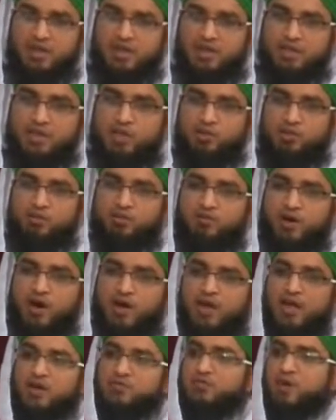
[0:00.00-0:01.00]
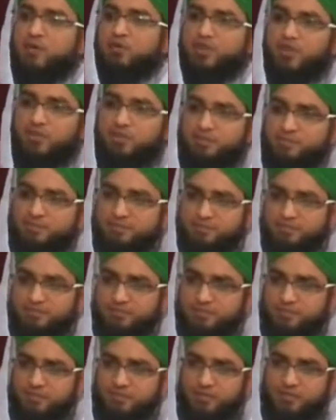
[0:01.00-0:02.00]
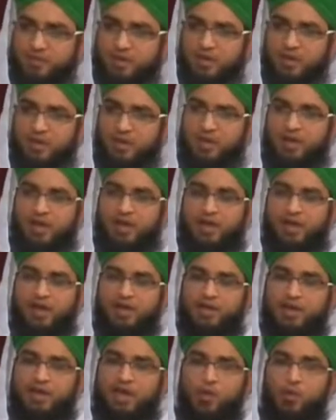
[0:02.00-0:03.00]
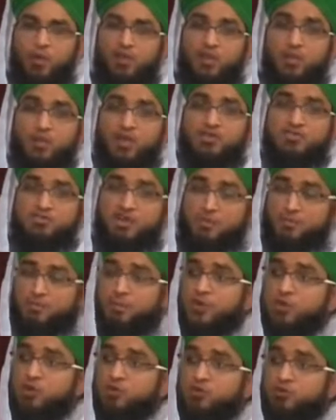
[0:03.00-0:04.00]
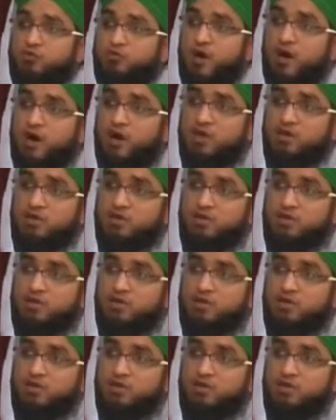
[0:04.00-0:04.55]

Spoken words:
the kuffar had found them. And now when they were struck by the kuffar